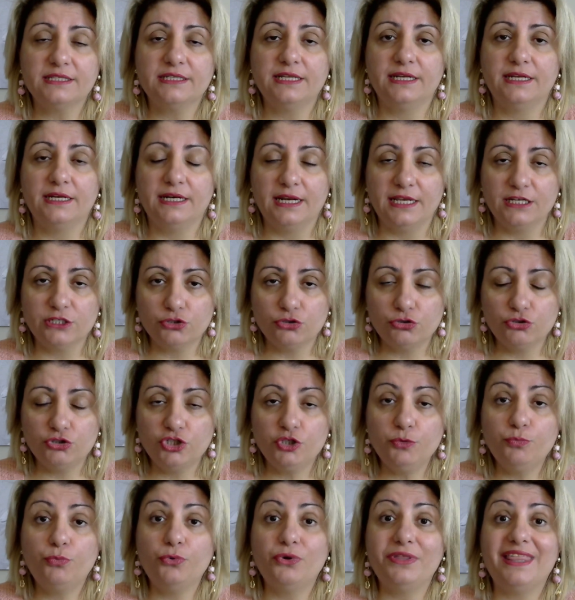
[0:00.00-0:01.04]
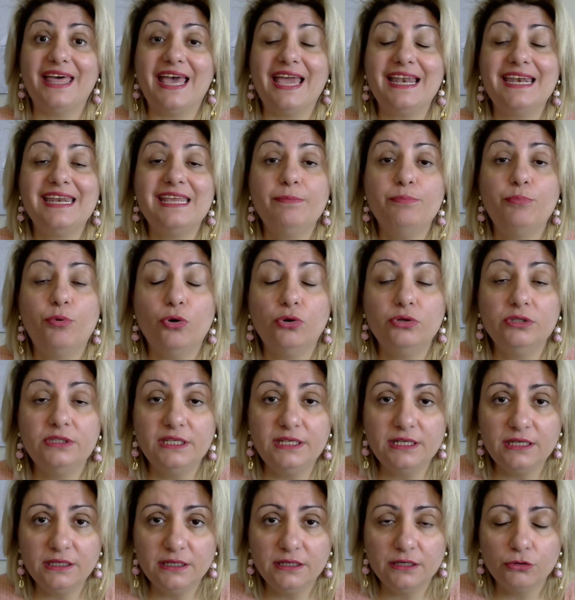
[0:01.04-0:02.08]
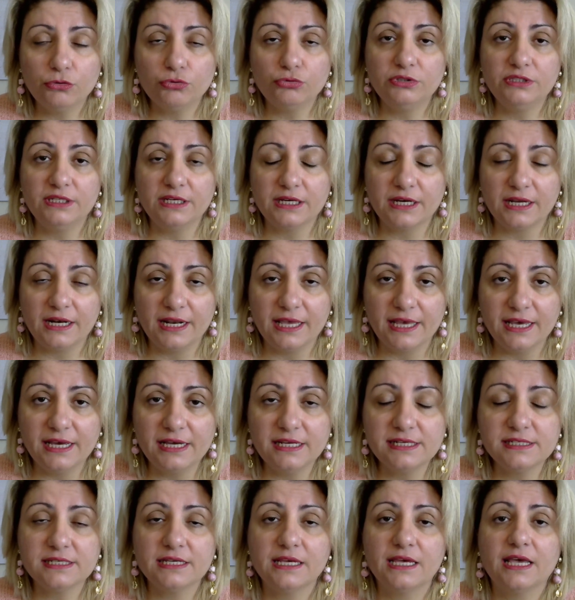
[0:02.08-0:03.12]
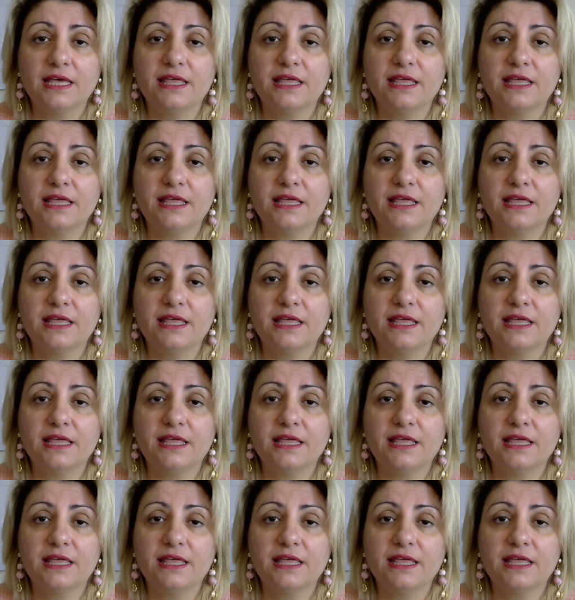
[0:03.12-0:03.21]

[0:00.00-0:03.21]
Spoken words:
a relationship with anybody who declares